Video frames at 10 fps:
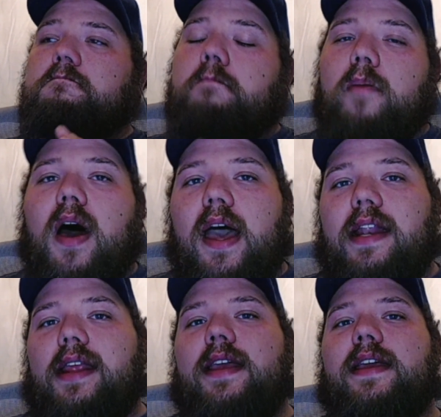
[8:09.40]
But
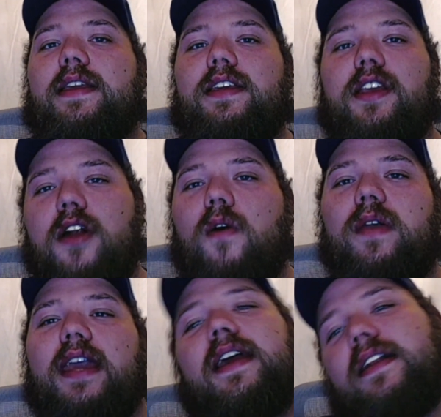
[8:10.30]
you don't
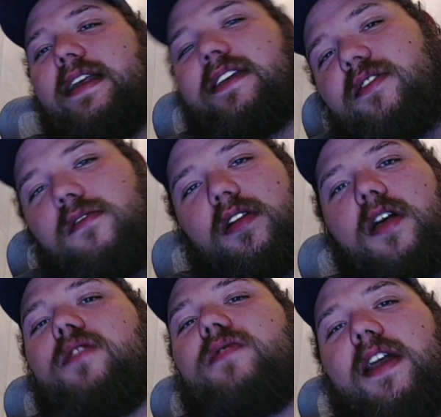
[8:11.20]
get a click-through and
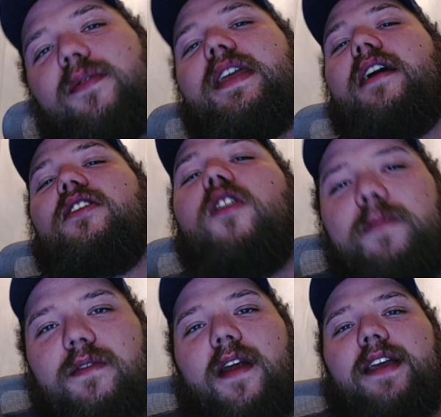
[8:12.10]
close rate without an
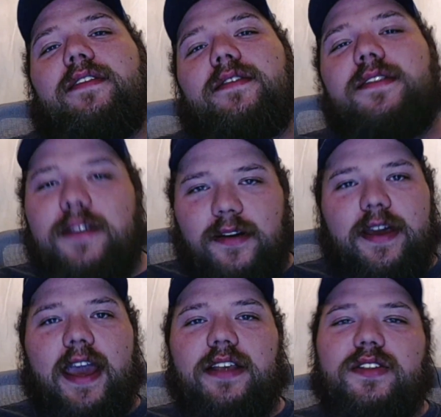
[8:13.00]
open rate,
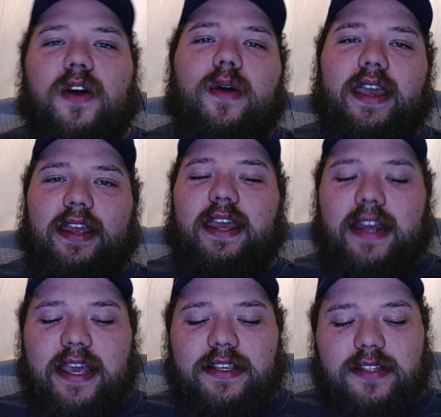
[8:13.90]
okay? So it
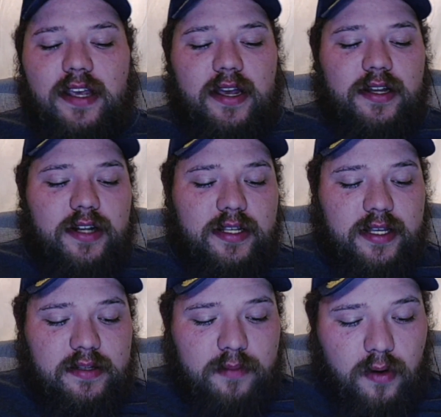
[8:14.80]
is just
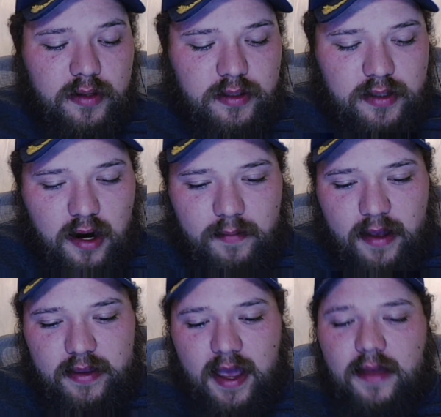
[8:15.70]
as important. Sorry
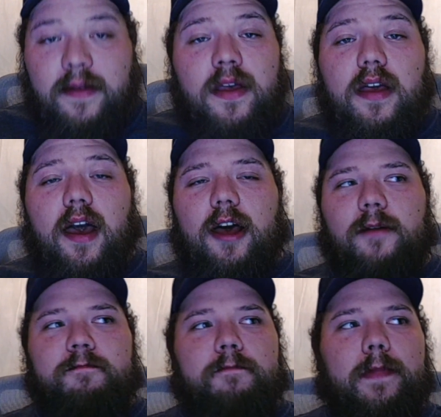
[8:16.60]
about that.
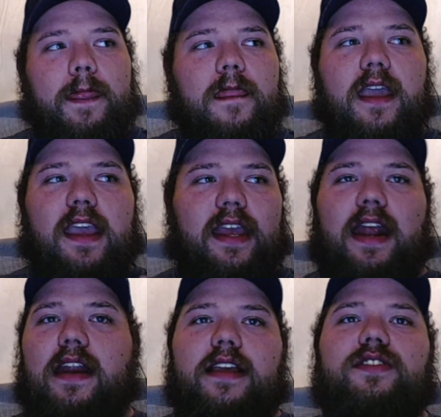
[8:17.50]

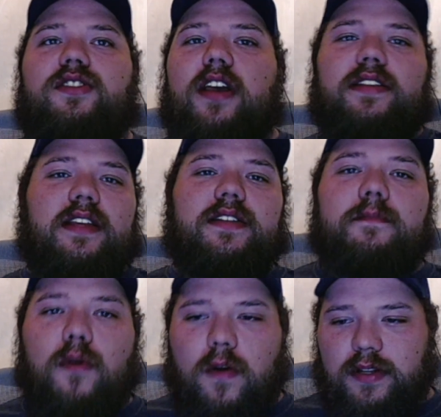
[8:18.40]
It is just as
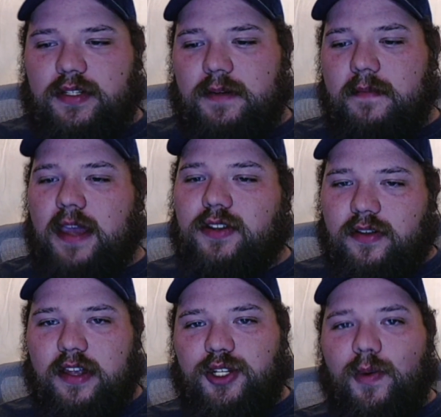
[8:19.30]
important to make sure
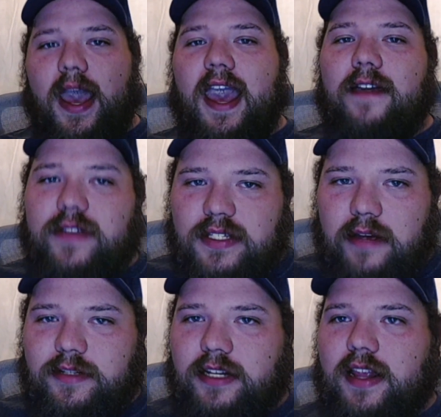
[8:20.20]
that you have a
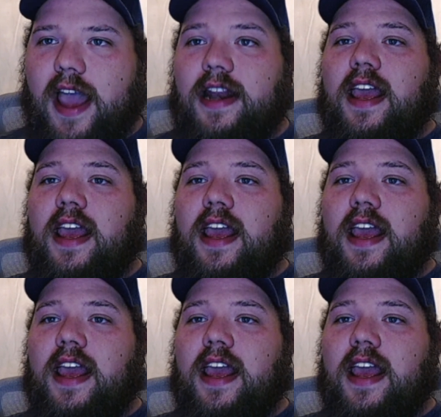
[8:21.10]
subject line